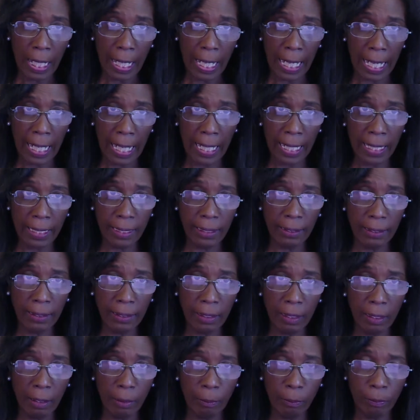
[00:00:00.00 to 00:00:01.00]

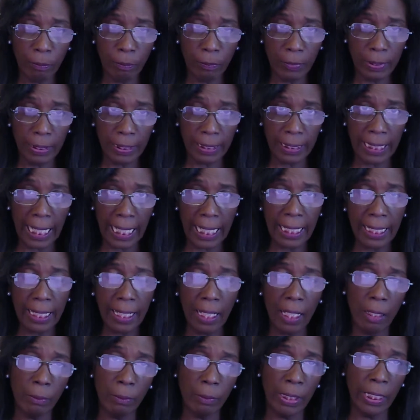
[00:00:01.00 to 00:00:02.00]
today
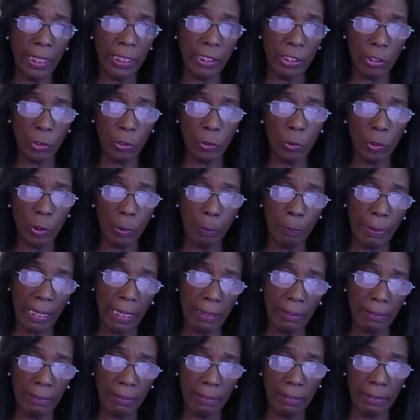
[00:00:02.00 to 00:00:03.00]
I'm going to talk
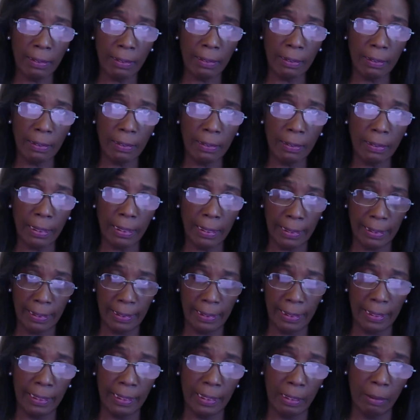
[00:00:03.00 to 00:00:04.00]
about dice
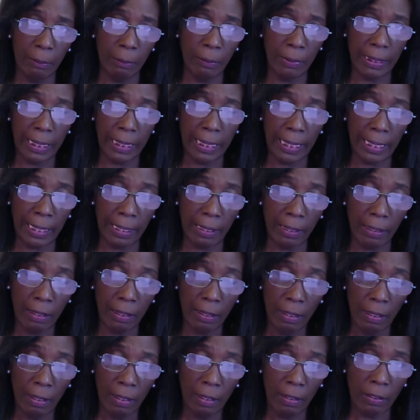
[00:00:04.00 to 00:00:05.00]
systems in
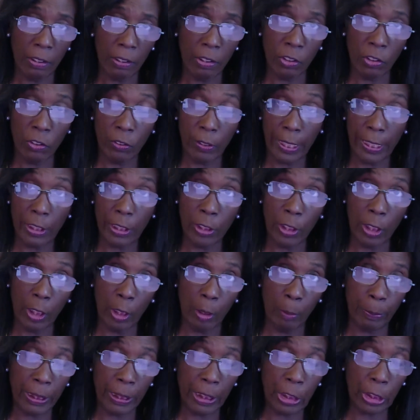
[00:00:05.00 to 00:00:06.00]
the Strange
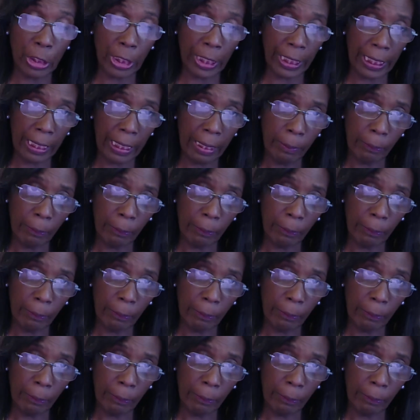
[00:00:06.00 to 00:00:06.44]
RPG.